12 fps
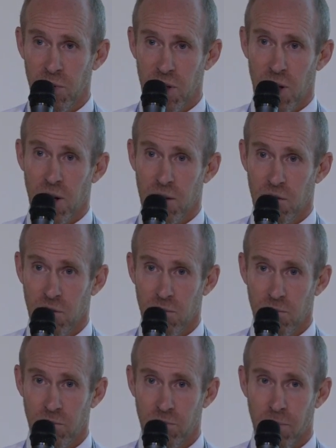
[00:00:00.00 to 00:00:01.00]
the client.
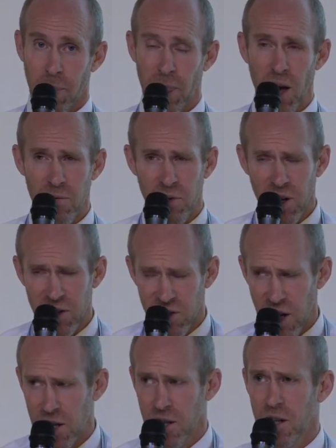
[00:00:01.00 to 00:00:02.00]
A very
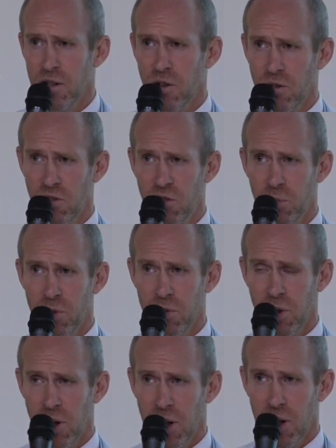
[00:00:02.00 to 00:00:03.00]
technically
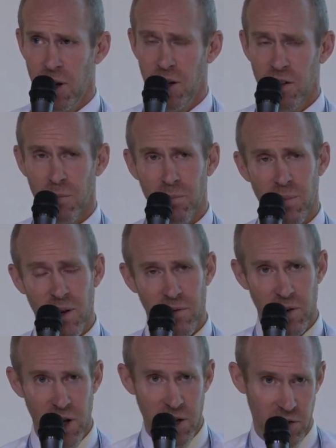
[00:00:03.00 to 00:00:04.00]
knowledgeable client, but a
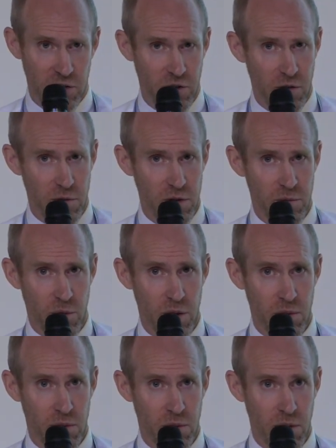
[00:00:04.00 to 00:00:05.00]
very conservative
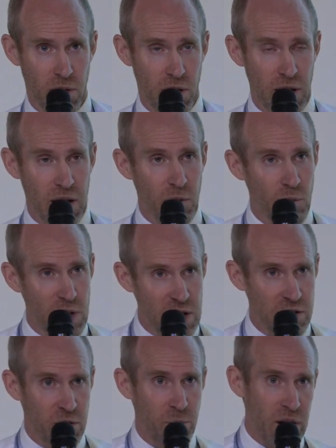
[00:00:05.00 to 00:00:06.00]
one. We
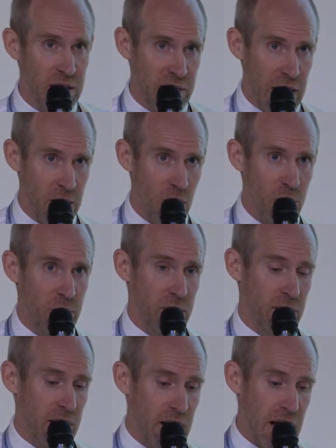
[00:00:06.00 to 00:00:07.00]
need to break that open.
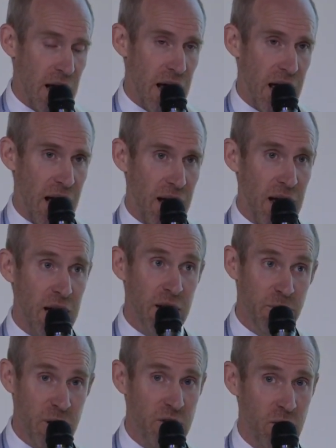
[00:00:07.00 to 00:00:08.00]
And
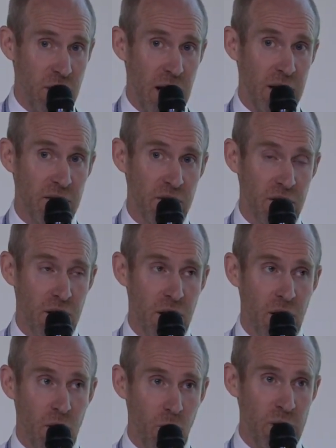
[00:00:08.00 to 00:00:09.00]
if we do that,
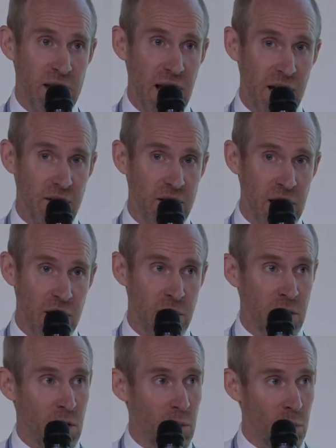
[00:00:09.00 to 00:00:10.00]
we can take
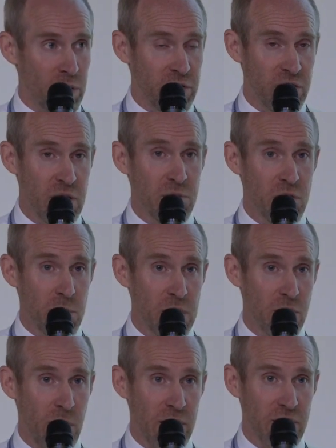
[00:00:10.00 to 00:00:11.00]
what seem to be
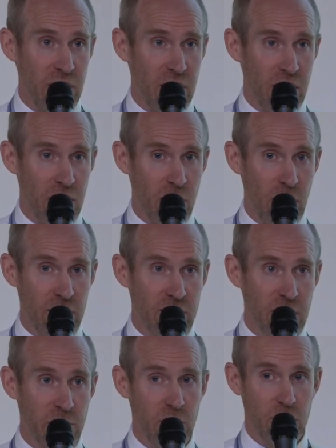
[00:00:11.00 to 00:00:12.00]
quite
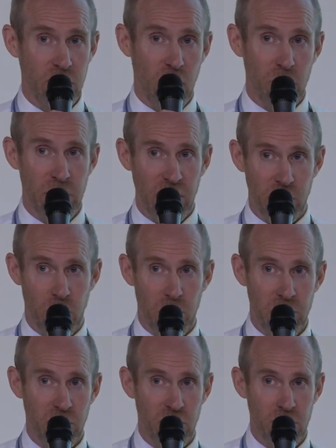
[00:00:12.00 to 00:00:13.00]
difficult and complex
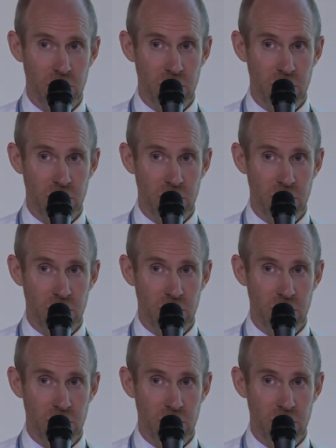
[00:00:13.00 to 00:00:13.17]
problems,